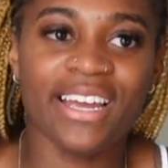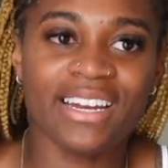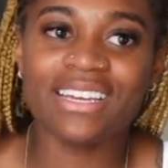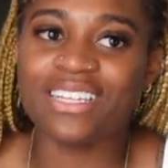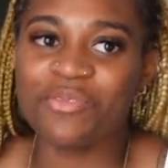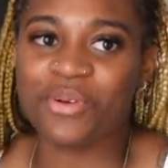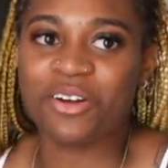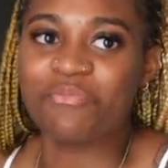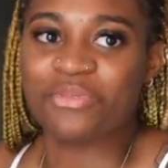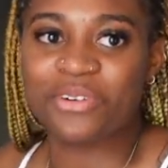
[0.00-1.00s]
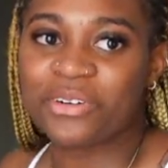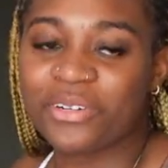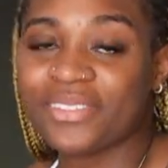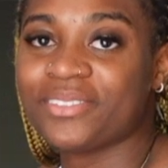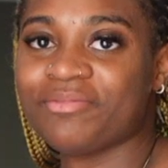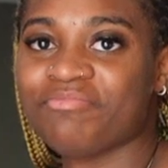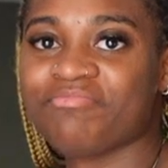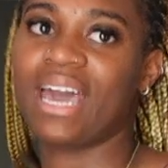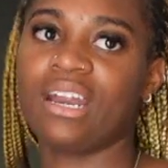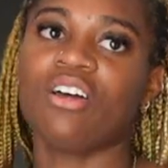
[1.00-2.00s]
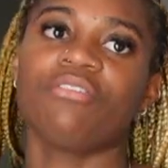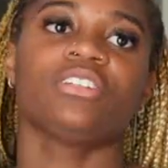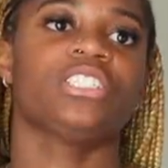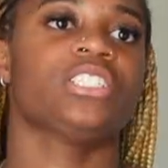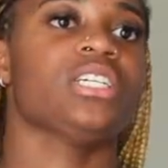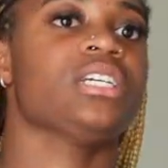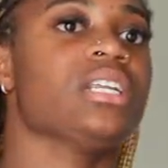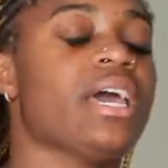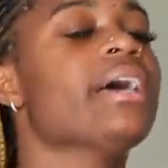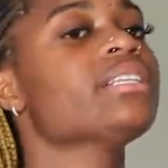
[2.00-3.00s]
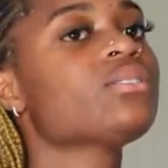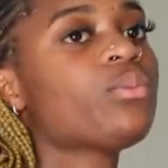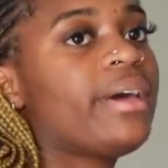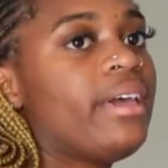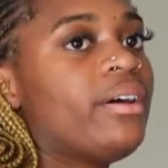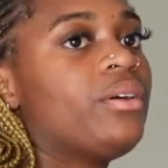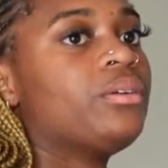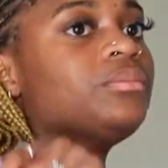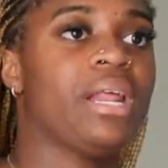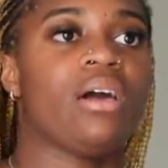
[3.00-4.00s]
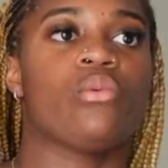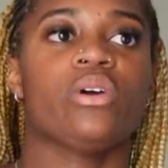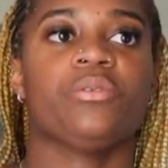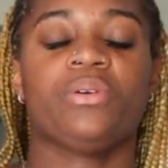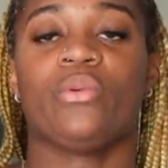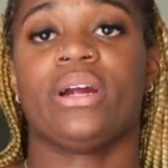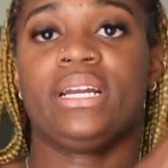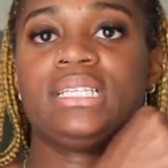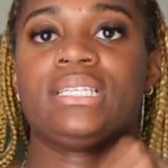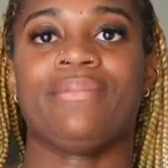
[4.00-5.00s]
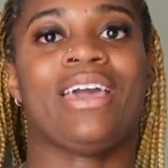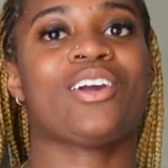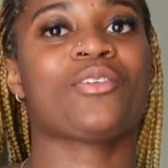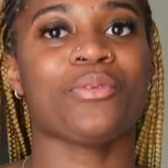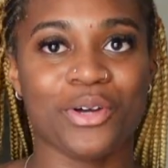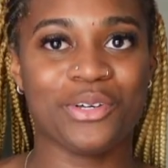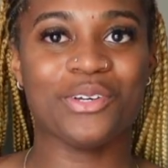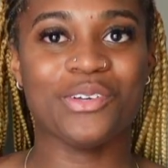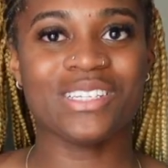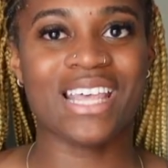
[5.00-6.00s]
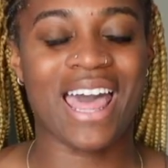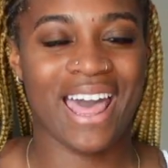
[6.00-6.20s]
Like, look at the purple. Got it off of Shein as well, but I will be wearing it to my cruise.